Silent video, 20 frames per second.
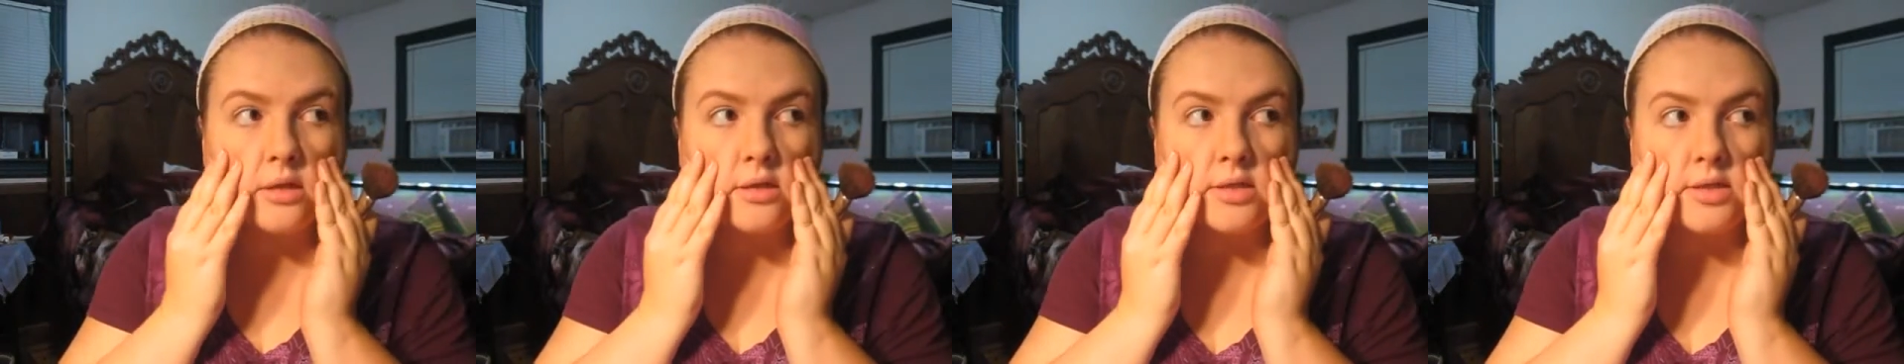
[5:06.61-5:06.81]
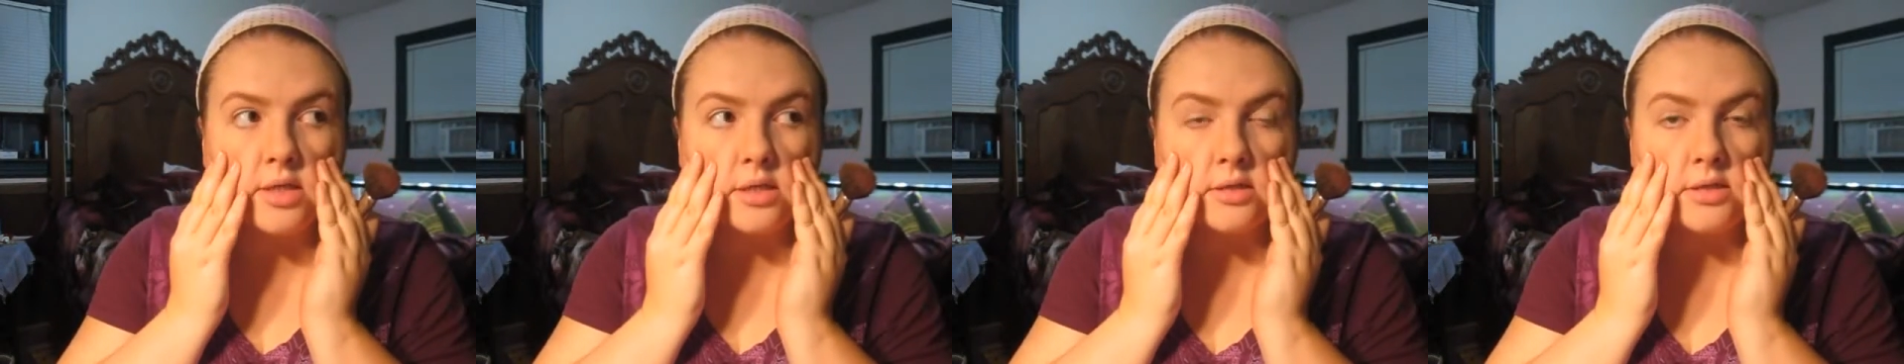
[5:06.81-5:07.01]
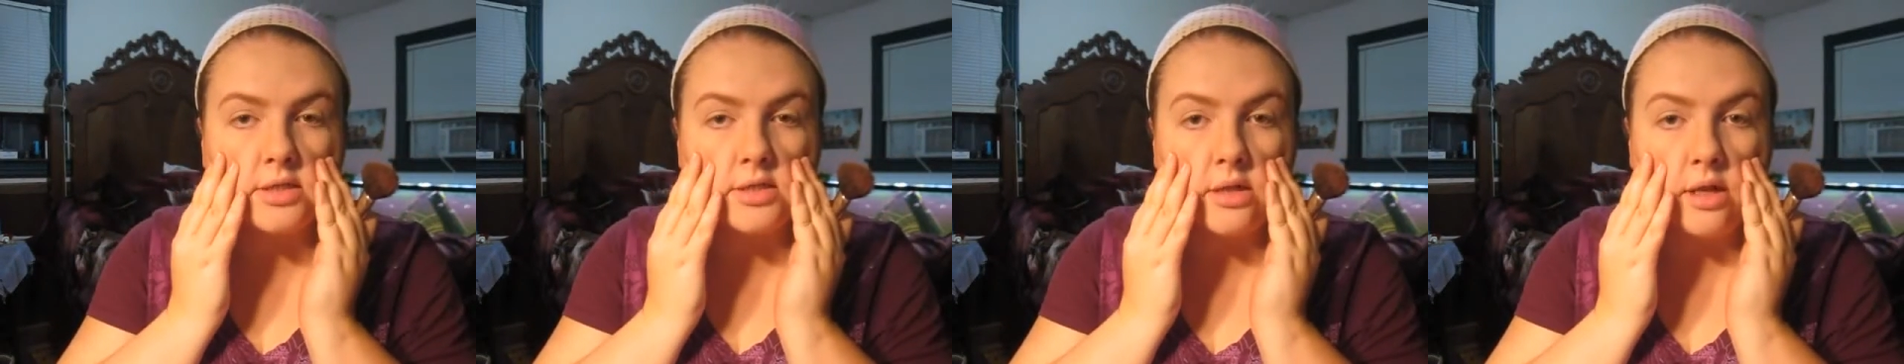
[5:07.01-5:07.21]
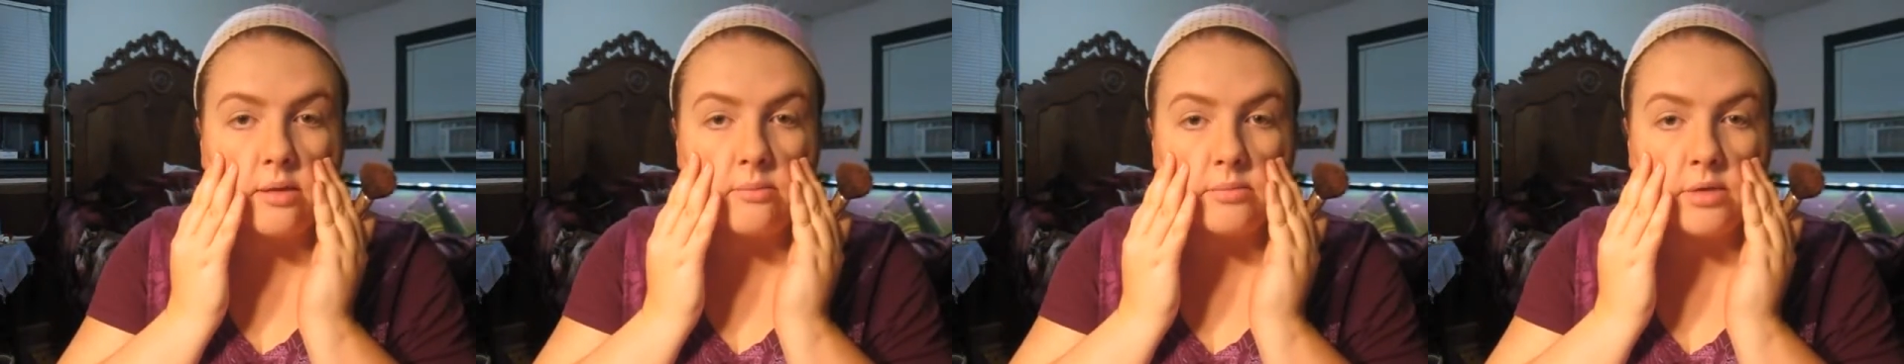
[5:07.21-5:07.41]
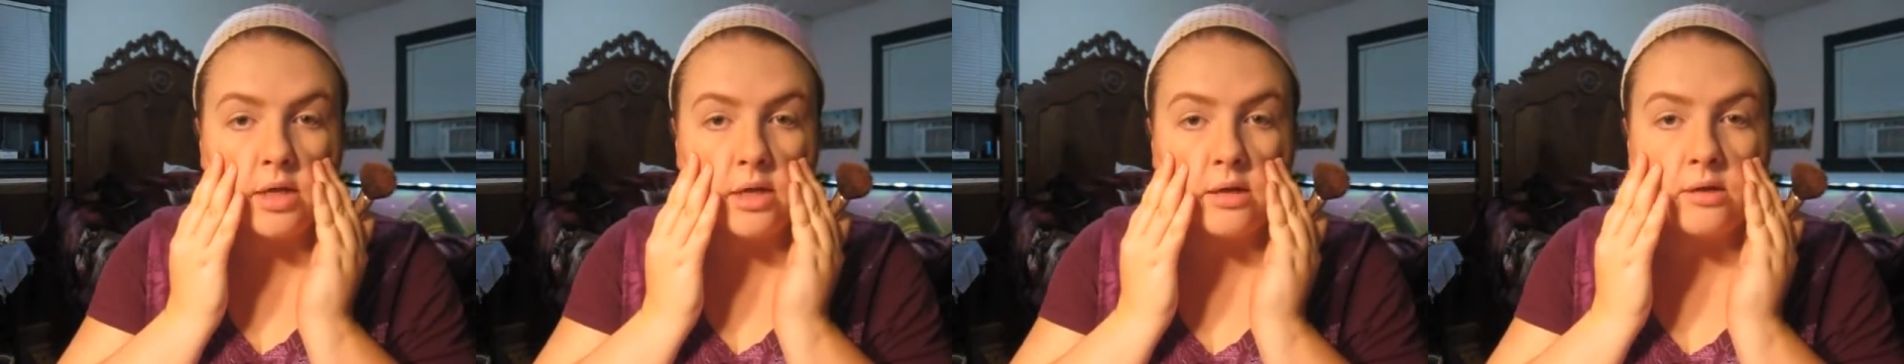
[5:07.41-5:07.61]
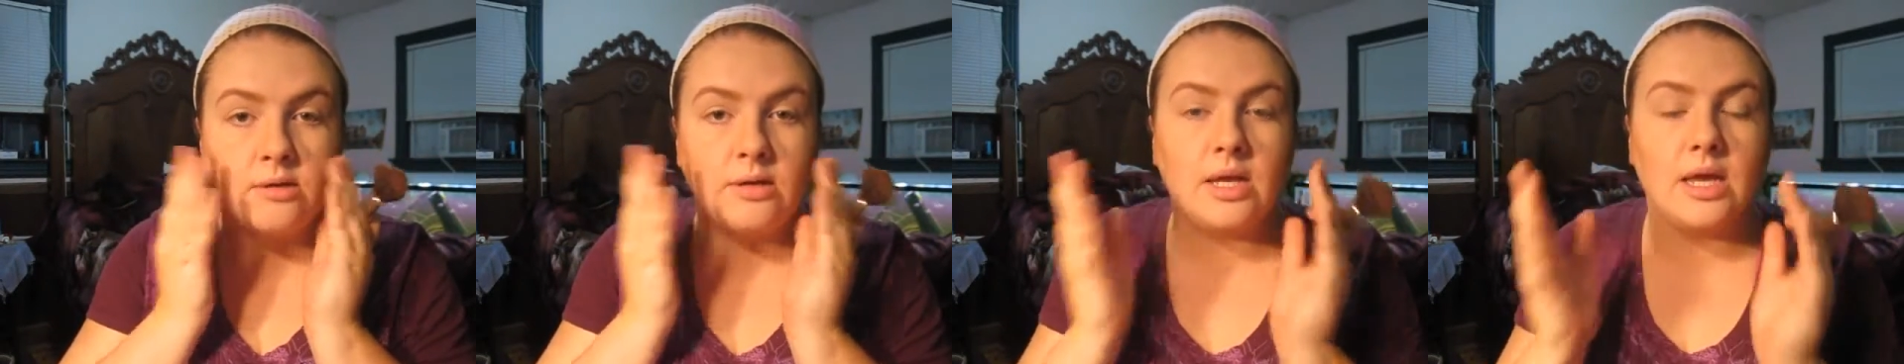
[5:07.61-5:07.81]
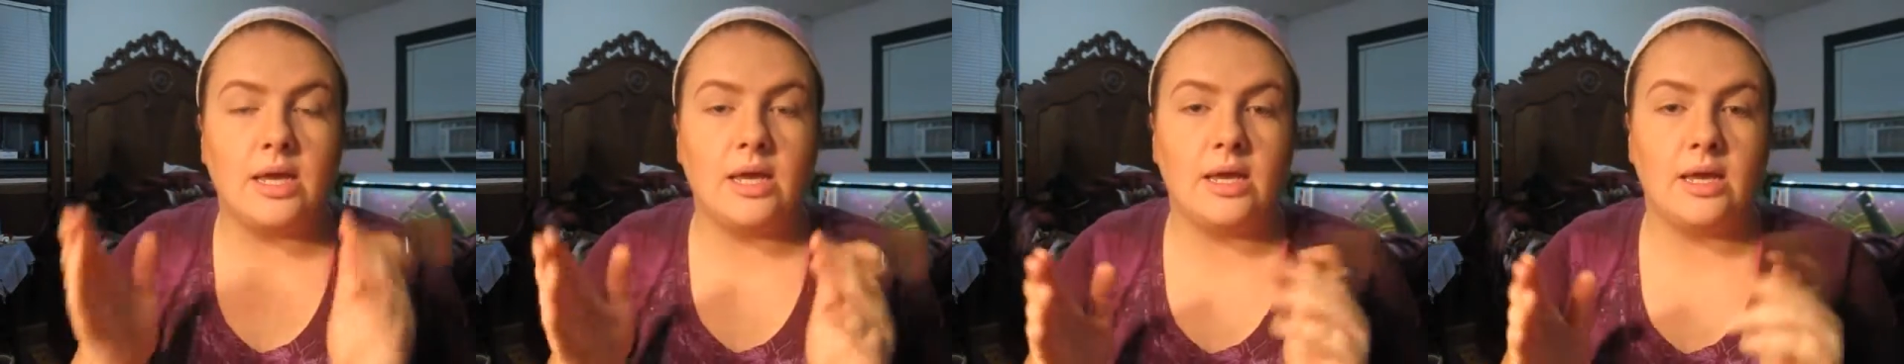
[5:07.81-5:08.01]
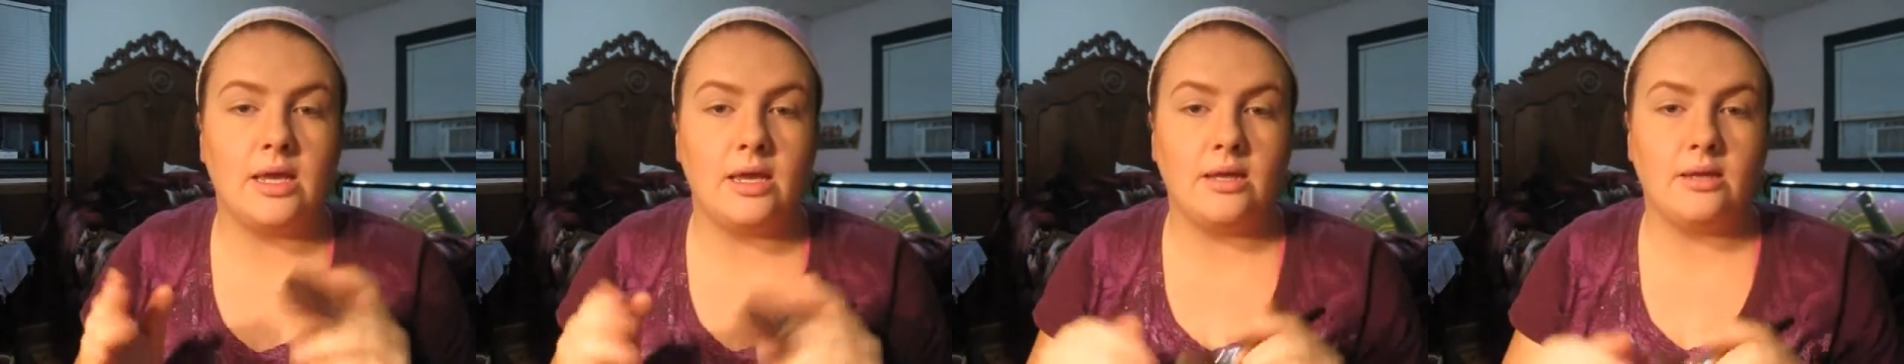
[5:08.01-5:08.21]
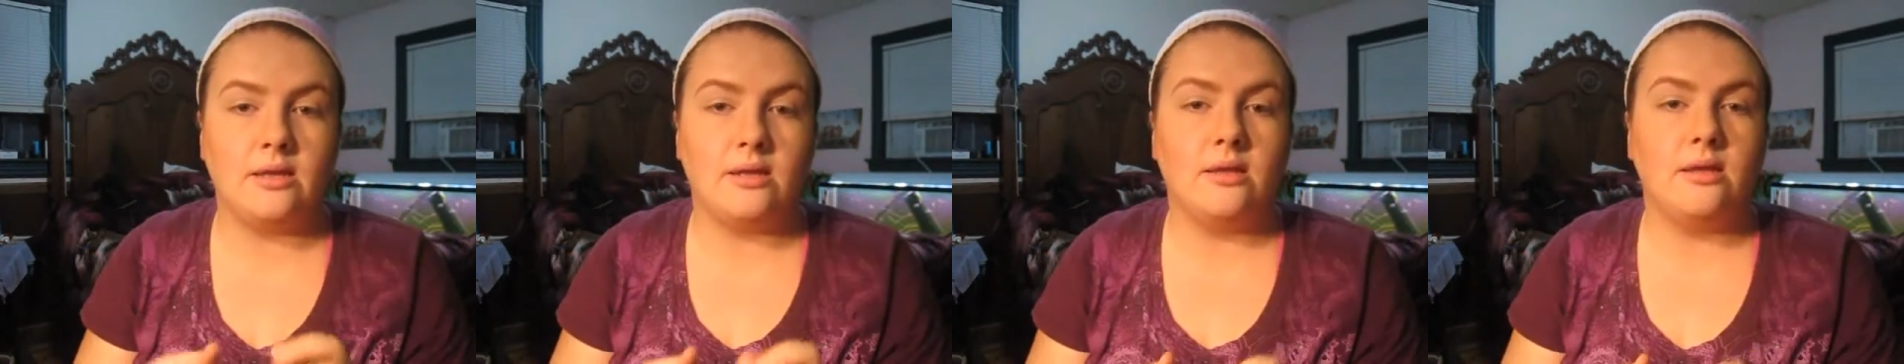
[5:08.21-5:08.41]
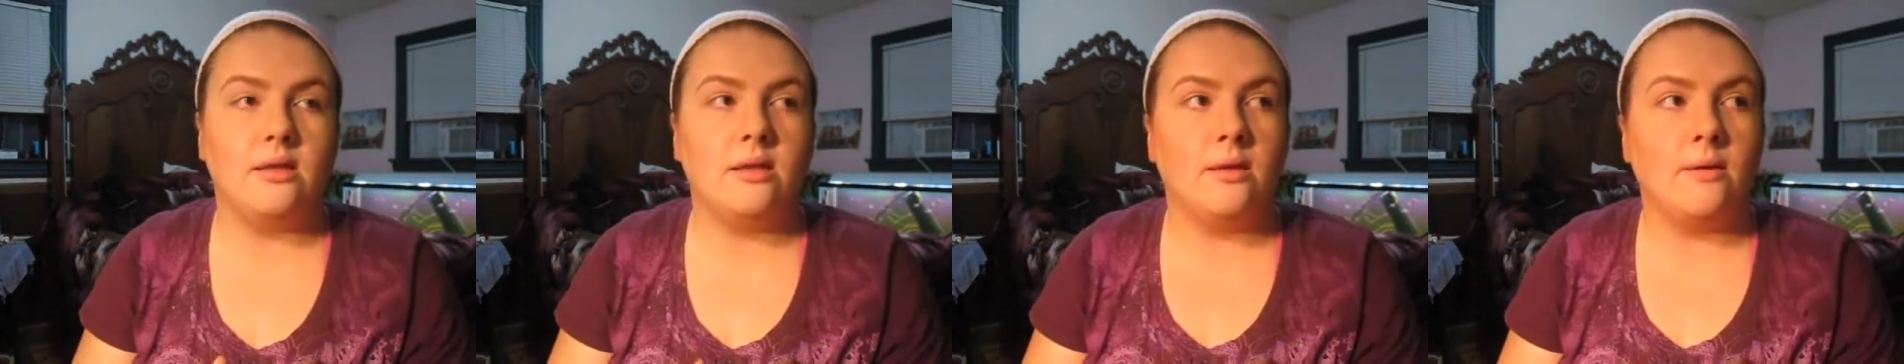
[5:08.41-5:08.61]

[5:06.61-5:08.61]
it's going to slump down, and